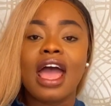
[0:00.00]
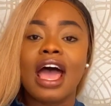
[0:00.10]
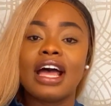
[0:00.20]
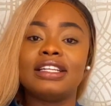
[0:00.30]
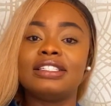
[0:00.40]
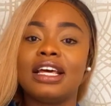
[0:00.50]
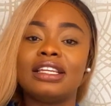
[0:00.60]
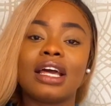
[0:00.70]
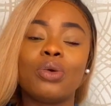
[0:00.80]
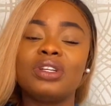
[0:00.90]
and then
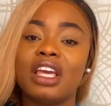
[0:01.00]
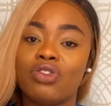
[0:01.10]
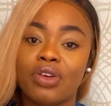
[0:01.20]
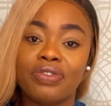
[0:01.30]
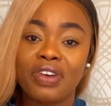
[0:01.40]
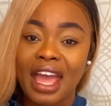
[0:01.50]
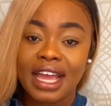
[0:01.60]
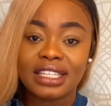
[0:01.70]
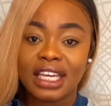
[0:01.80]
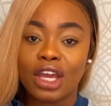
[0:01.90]
that would give you a fair
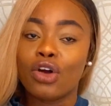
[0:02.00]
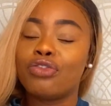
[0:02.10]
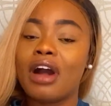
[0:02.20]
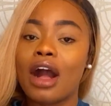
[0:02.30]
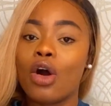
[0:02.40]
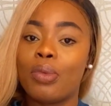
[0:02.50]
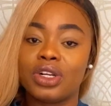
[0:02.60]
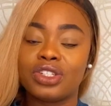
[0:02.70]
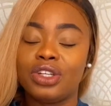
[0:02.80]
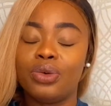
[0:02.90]
idea of how
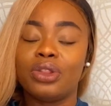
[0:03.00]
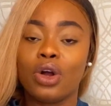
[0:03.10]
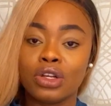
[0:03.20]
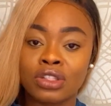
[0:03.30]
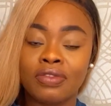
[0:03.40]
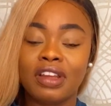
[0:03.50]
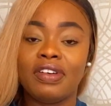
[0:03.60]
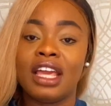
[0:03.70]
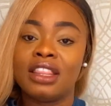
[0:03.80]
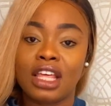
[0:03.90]
much the cost of
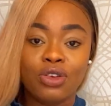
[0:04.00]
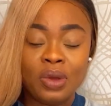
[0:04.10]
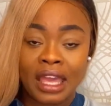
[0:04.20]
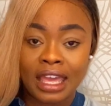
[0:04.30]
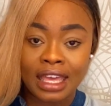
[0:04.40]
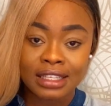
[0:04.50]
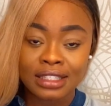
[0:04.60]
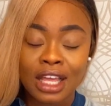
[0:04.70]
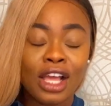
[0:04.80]
living in the UK is.